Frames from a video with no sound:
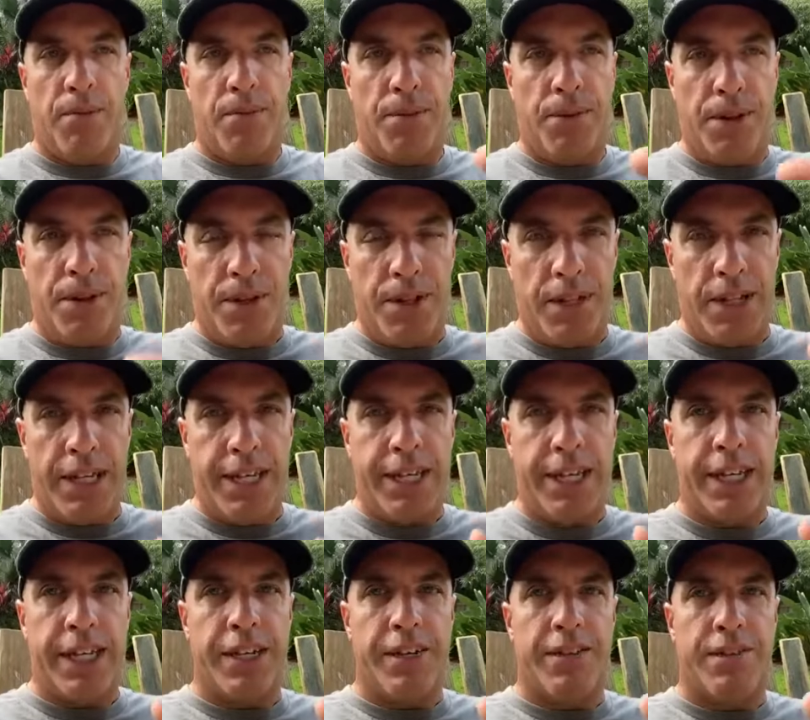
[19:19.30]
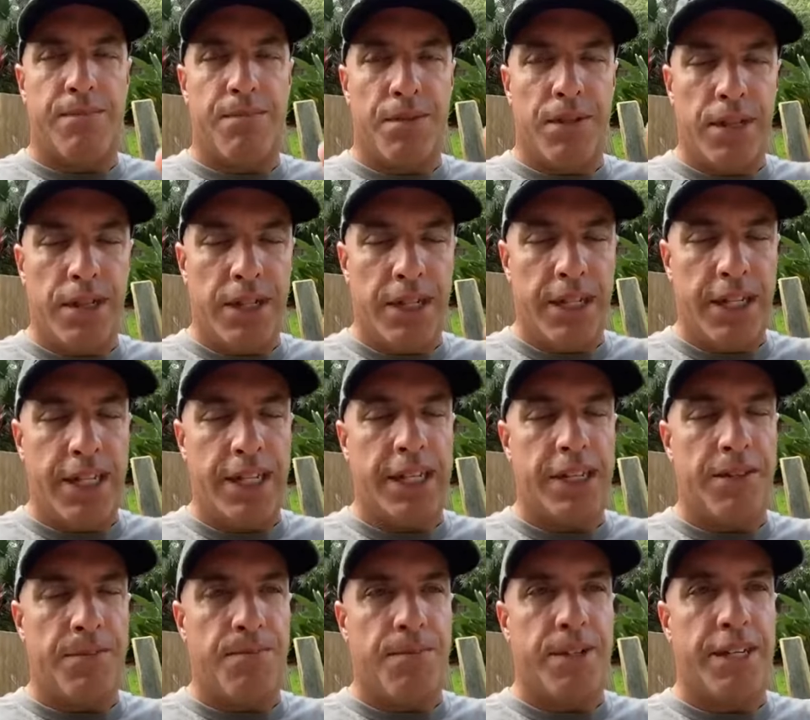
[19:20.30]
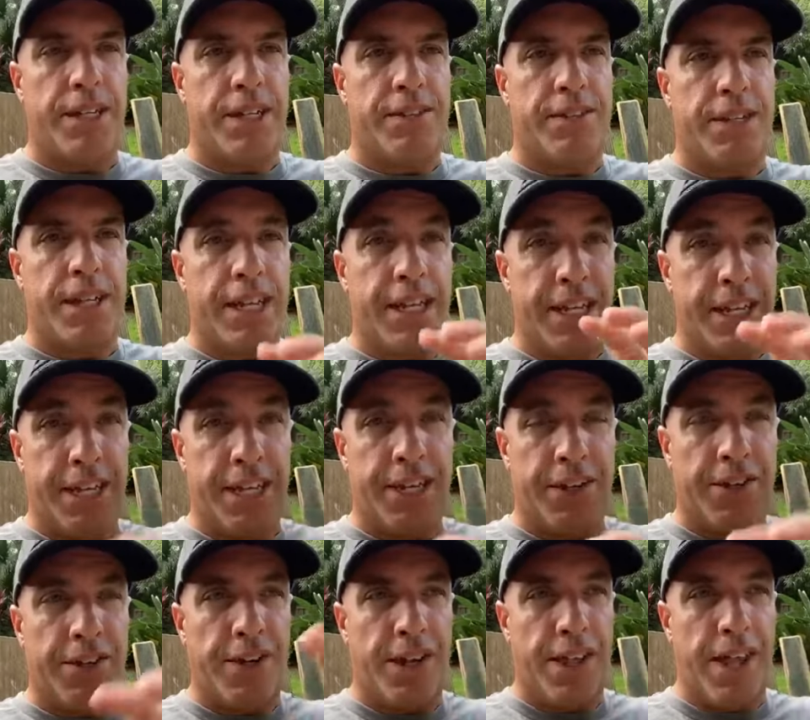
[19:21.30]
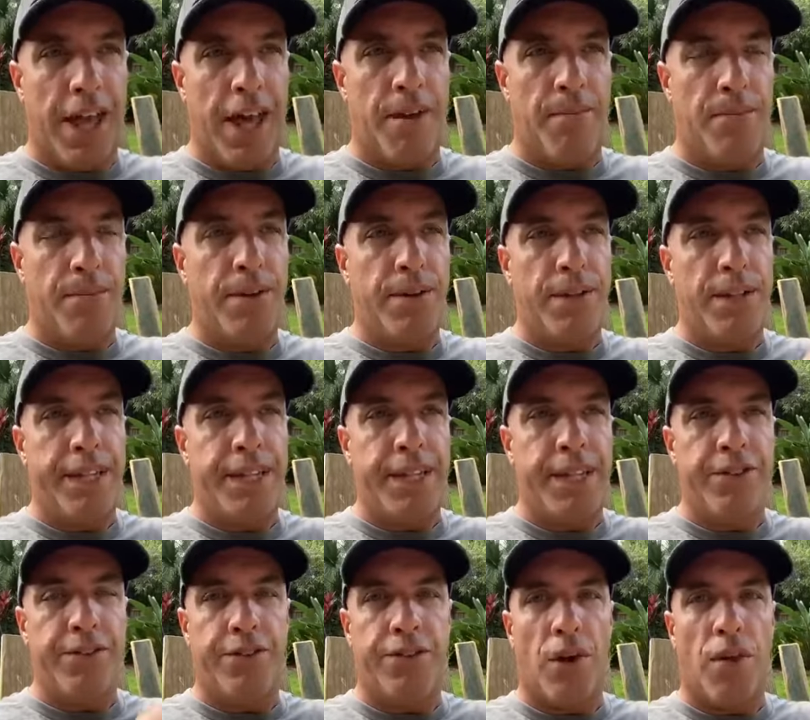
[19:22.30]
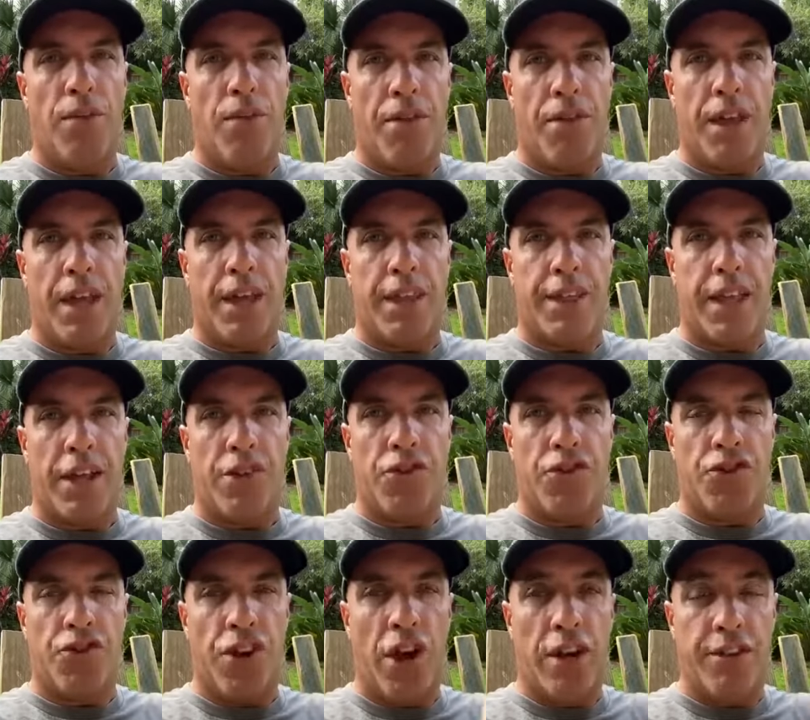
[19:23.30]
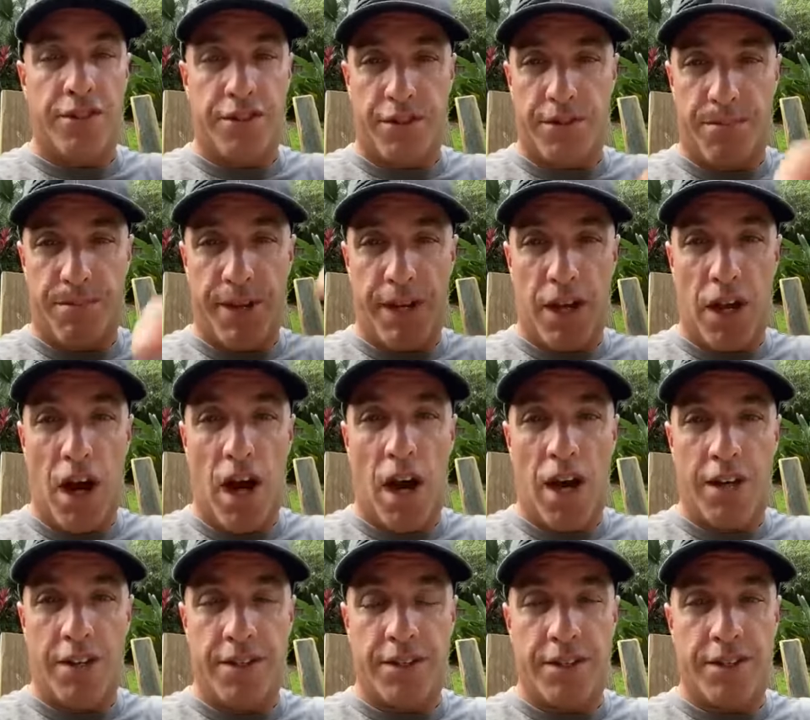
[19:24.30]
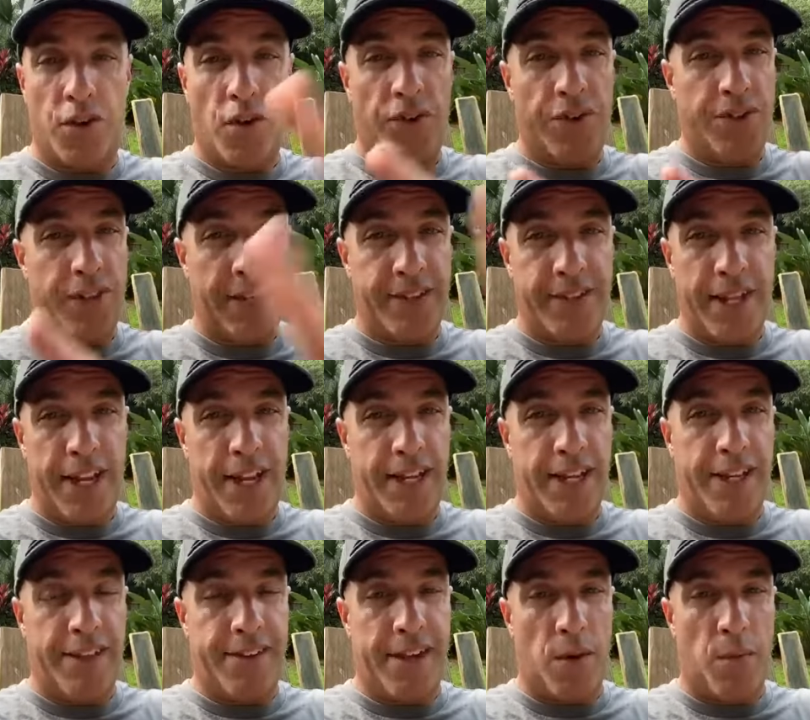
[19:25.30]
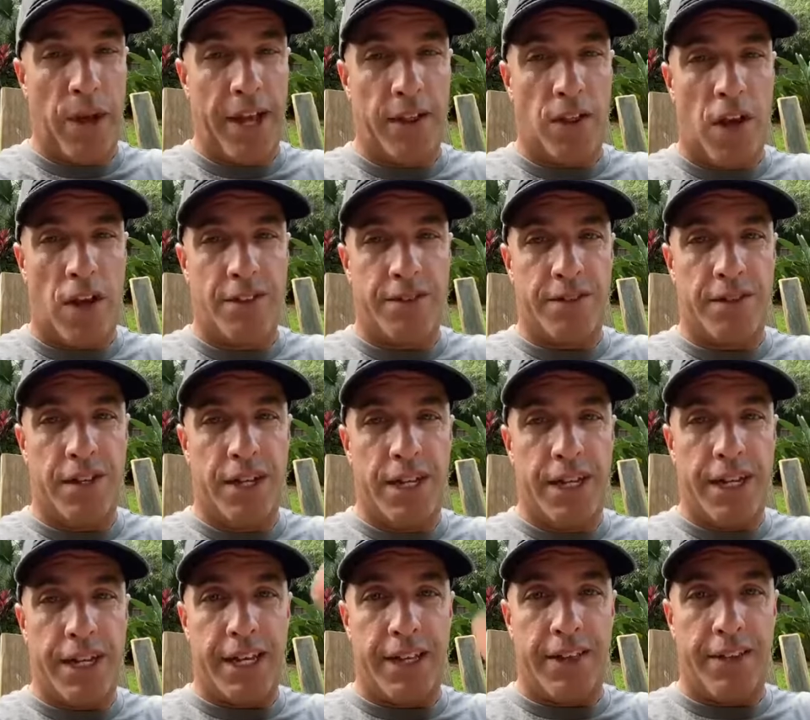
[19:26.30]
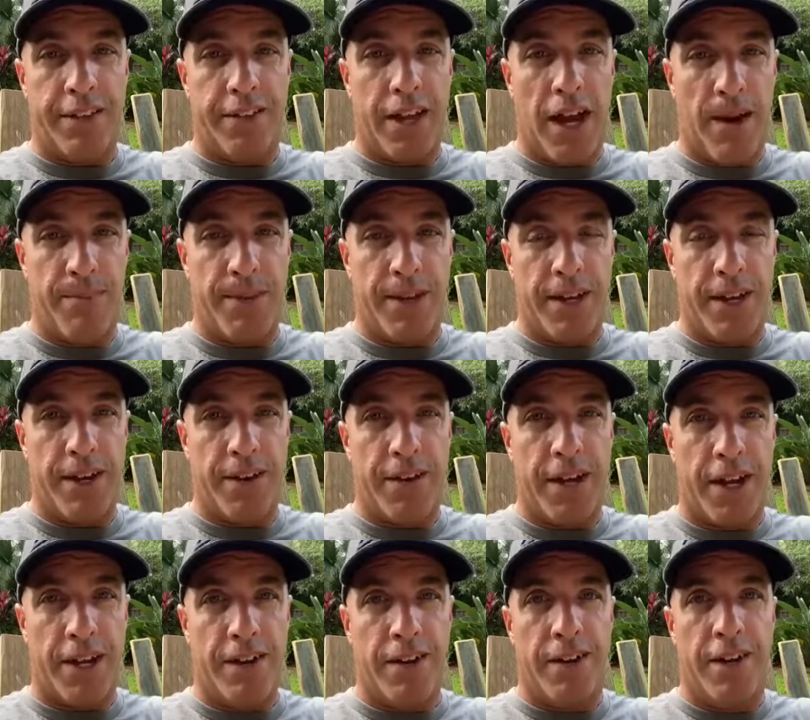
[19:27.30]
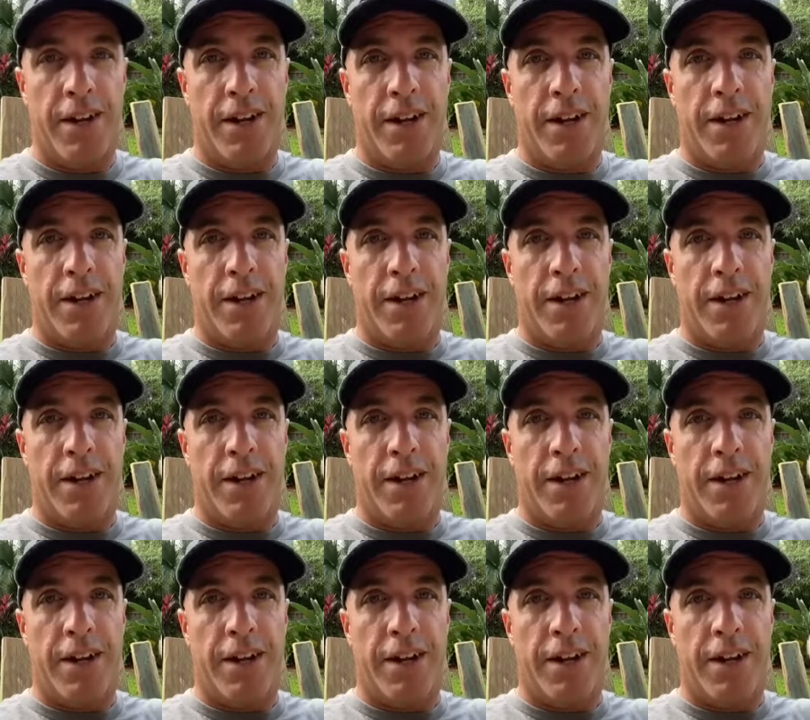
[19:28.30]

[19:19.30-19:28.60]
Please, please, please, in addition to that, please don't think that just because, notice I said I didn't say weight loss in the topic, your title.